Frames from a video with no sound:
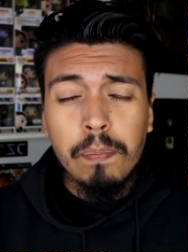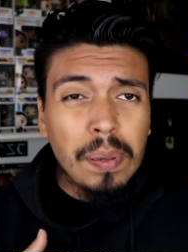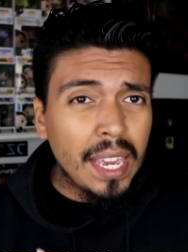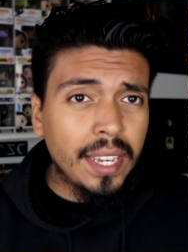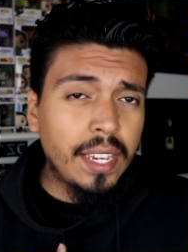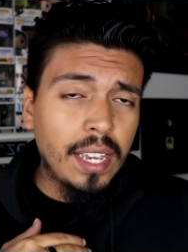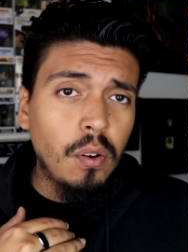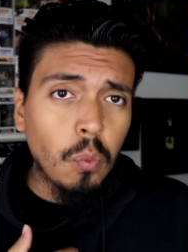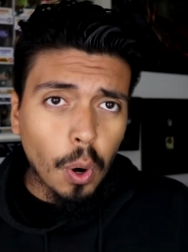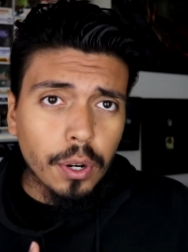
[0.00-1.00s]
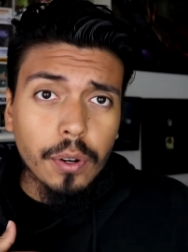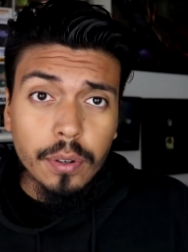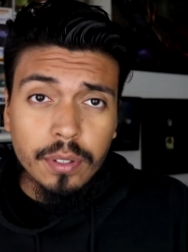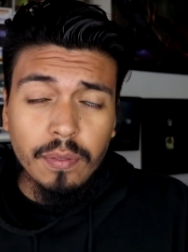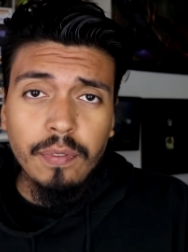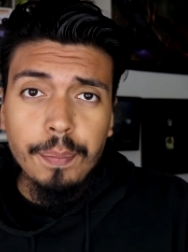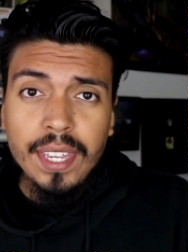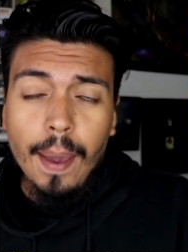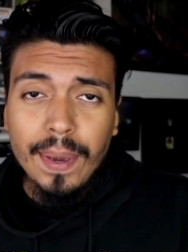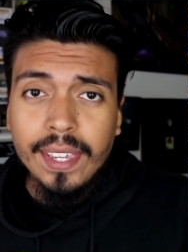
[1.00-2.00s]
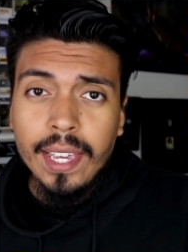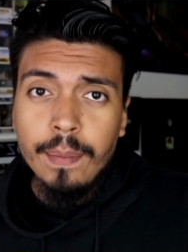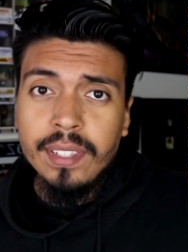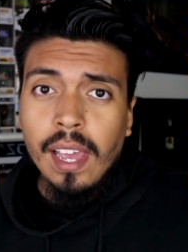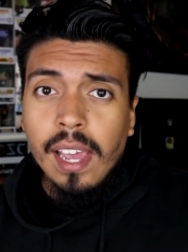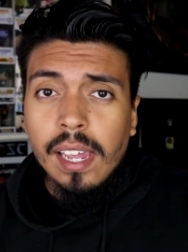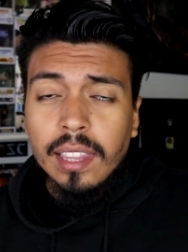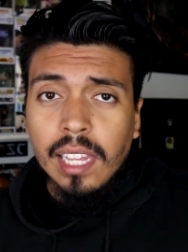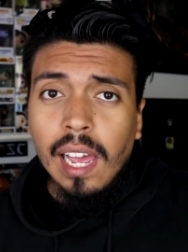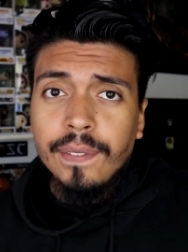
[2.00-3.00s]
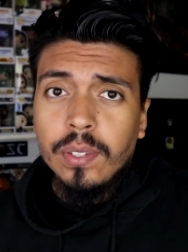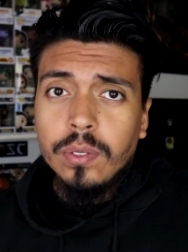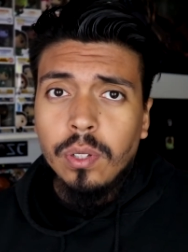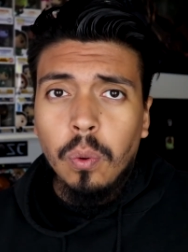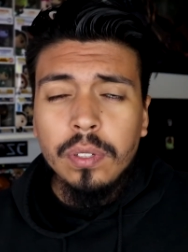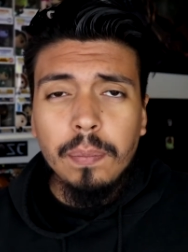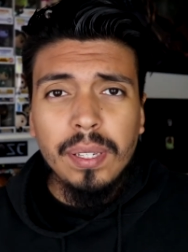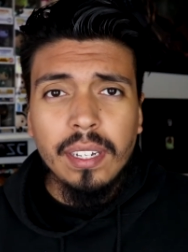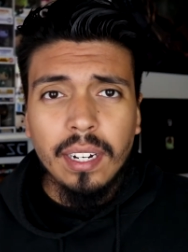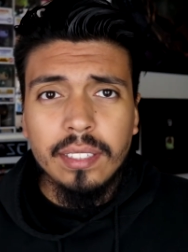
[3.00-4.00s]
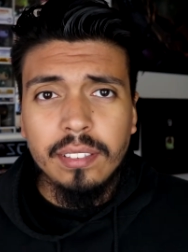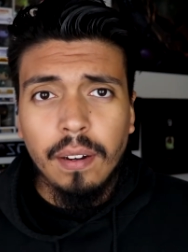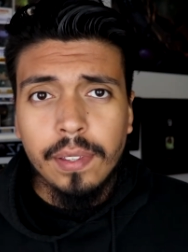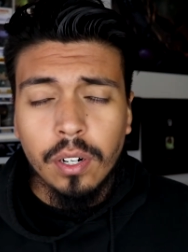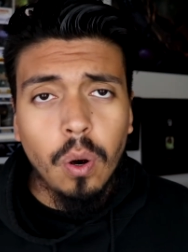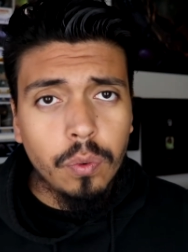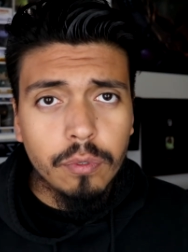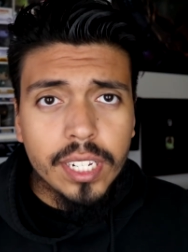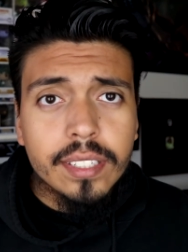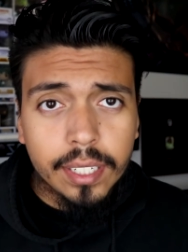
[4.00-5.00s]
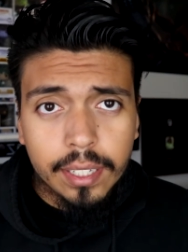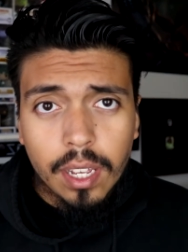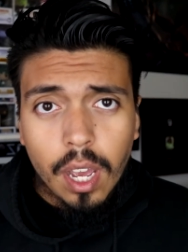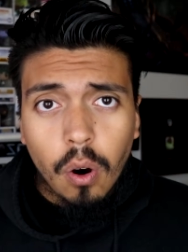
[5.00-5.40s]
big workers from the Epic Games left solely because of their own reason